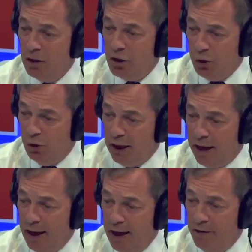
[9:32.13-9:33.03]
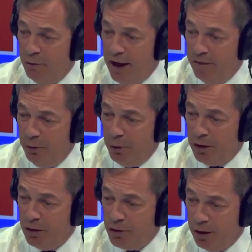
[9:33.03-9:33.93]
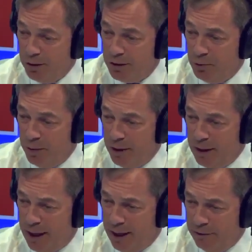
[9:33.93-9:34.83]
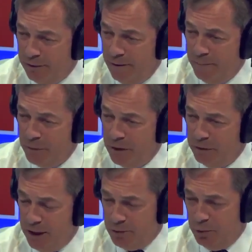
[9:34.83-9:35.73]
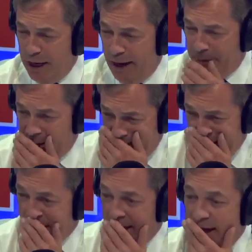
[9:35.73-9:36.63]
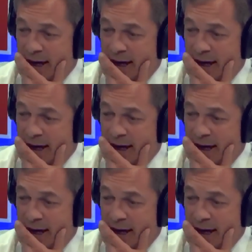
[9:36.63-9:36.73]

Surely if we have border controls when we leave, this would happen anyway.